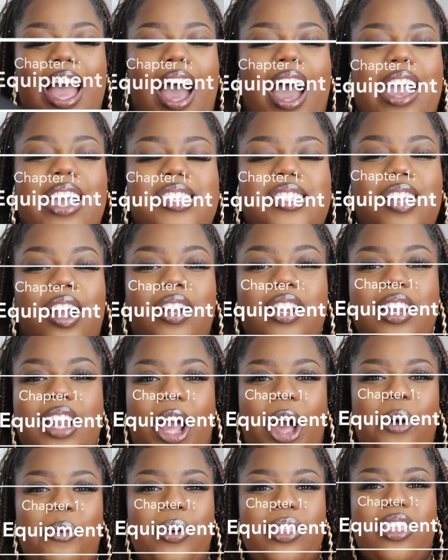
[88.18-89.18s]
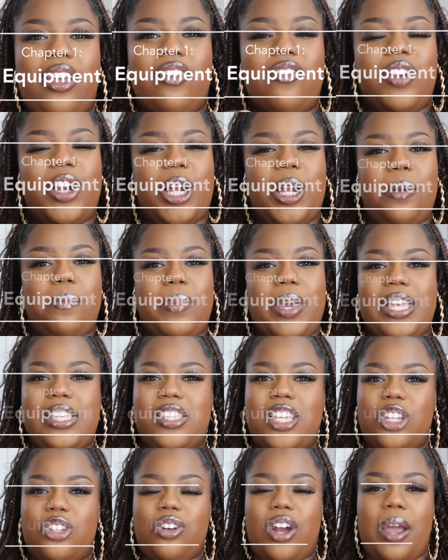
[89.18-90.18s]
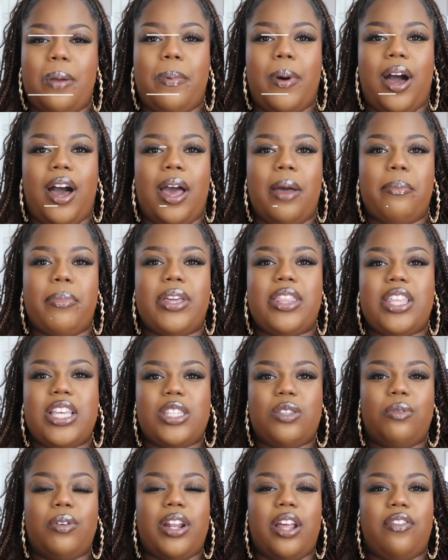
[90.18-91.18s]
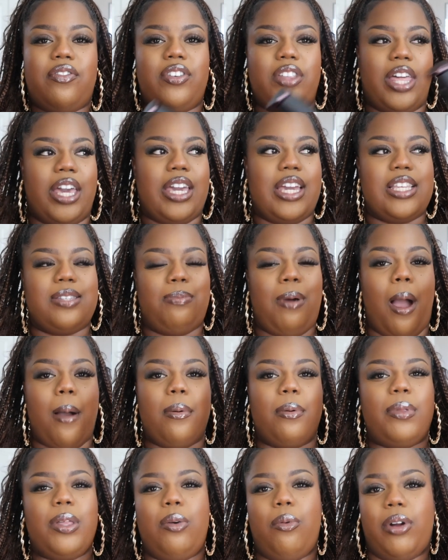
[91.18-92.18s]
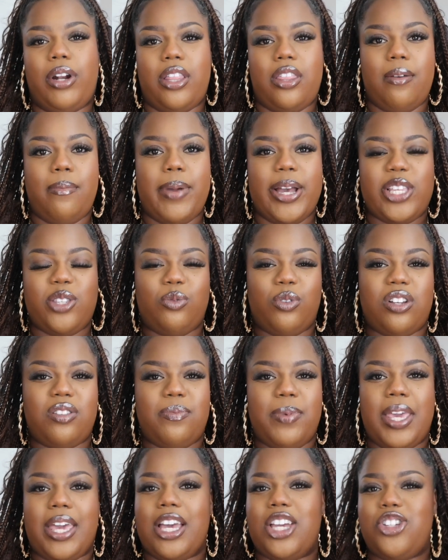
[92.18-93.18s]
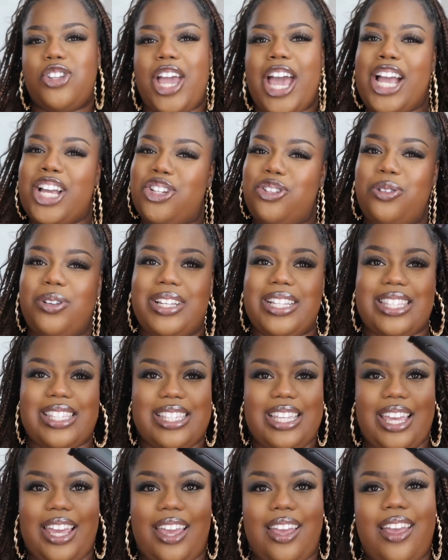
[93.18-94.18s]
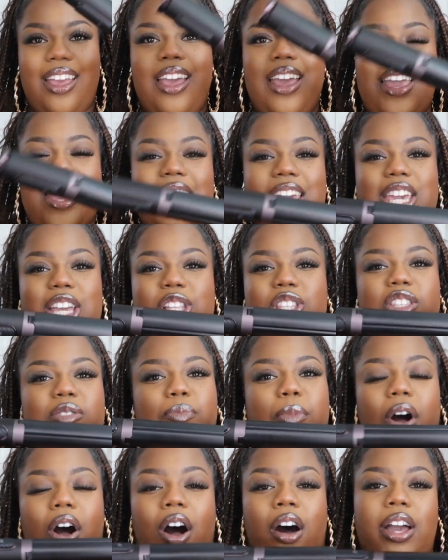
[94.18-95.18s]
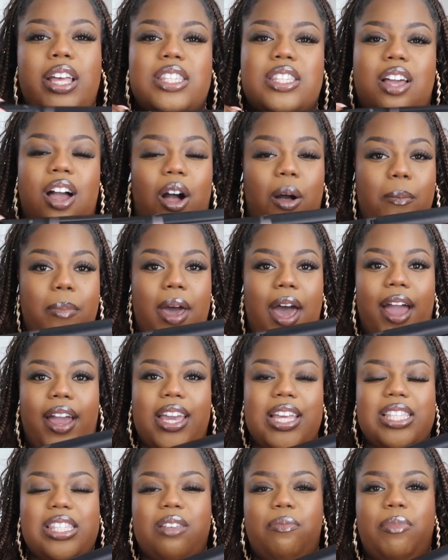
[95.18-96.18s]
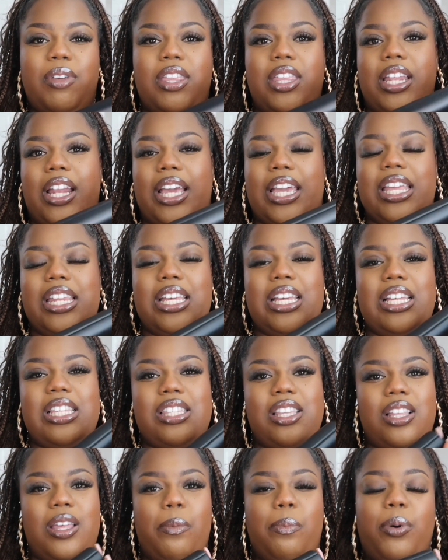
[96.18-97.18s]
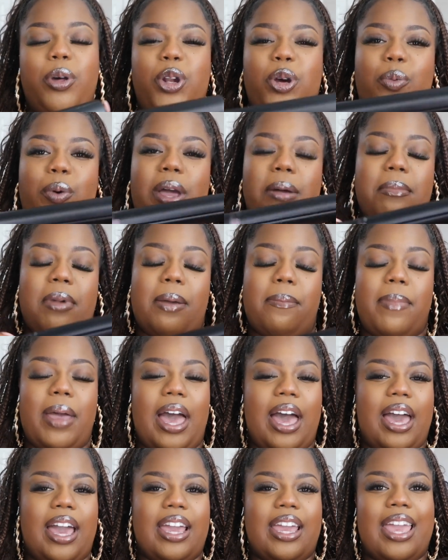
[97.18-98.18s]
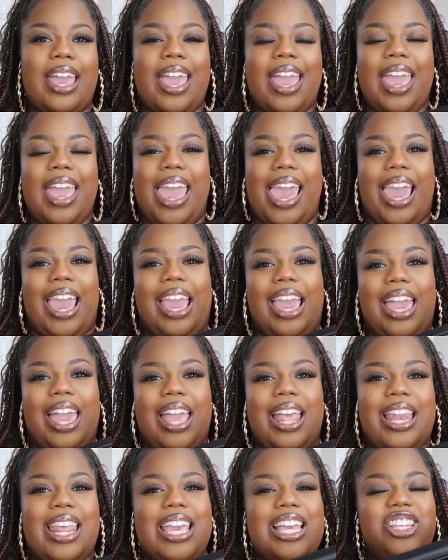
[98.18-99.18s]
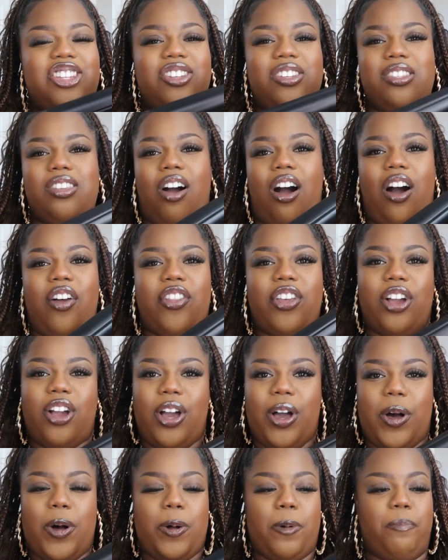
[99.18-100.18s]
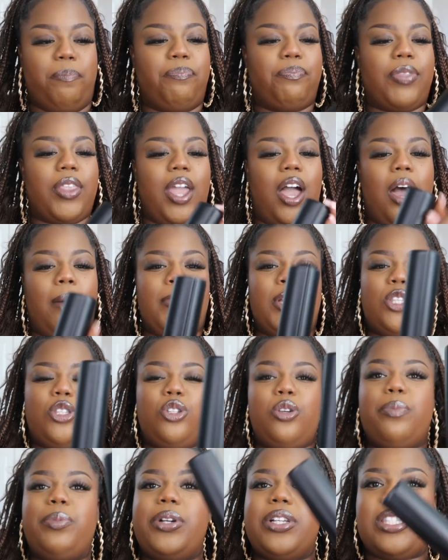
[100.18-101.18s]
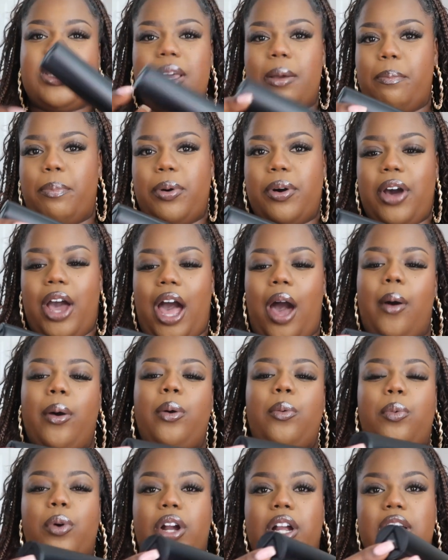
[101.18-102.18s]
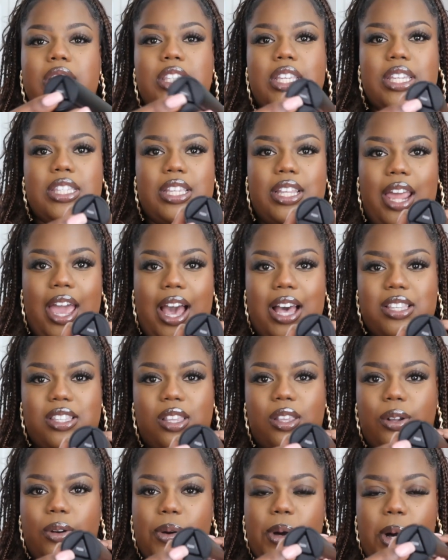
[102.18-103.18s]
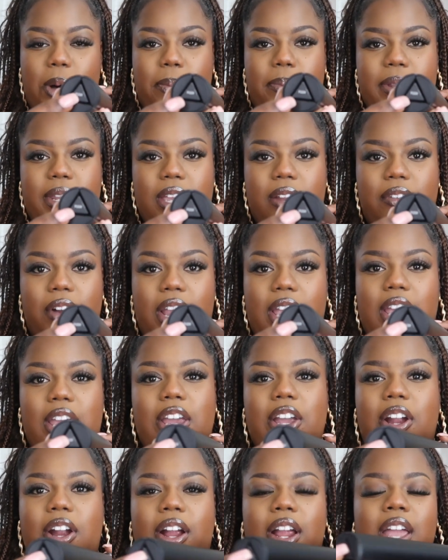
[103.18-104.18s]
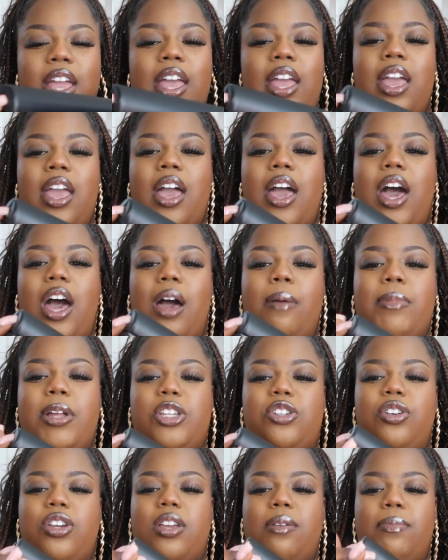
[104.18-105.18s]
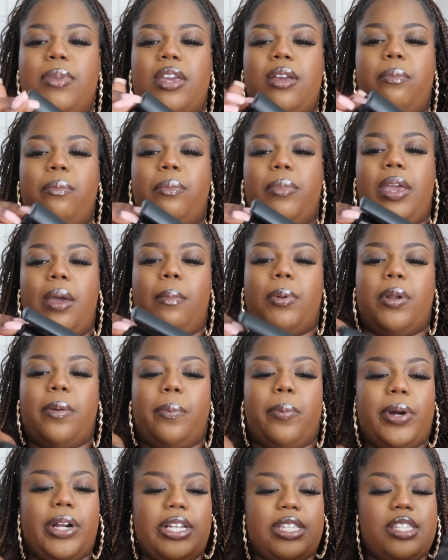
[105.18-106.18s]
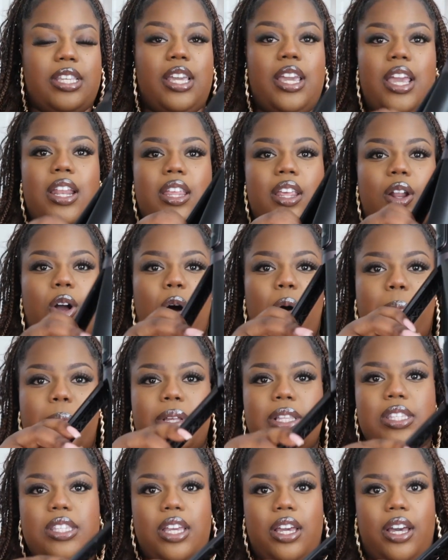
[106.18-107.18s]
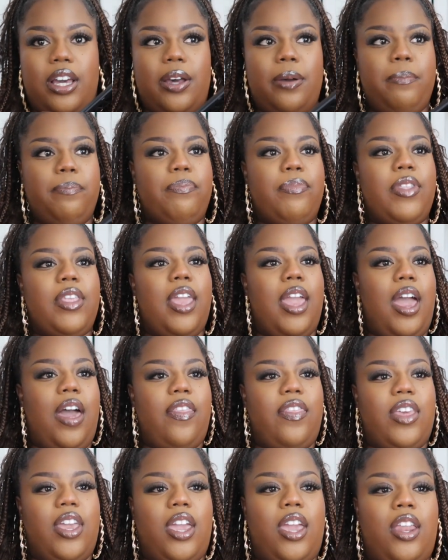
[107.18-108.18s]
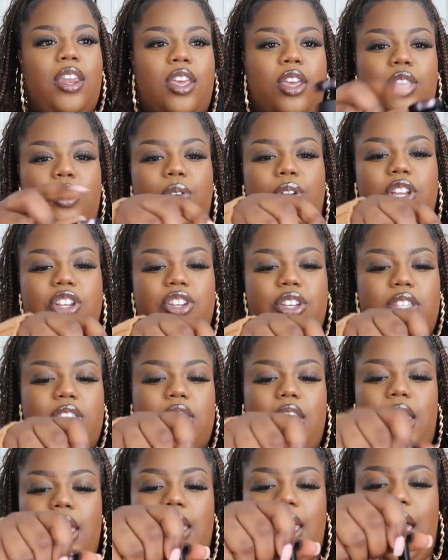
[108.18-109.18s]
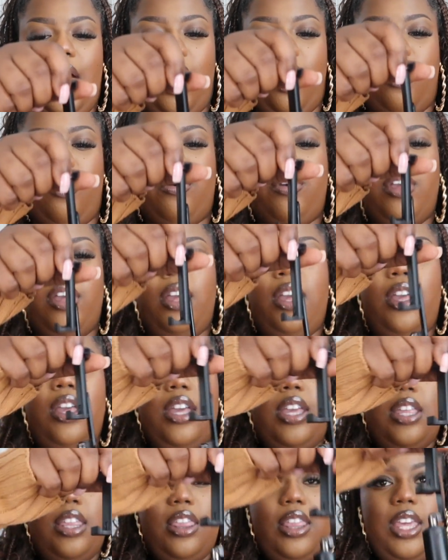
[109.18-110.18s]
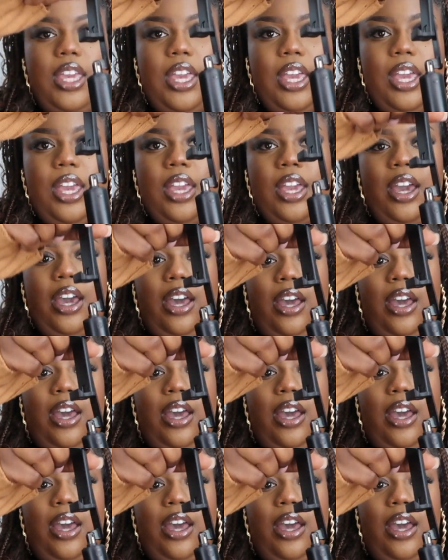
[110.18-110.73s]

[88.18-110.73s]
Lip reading: I started out with a very basic tripod, but this one I feel like is probably one of the best ones because as you can see, it's small, it's compact, it's something that I can easily put away in my bag, and it's just on the go. It's super simple. How it works is it has a little opening right here that you can be able to press it and it opens up, and then you can just take out the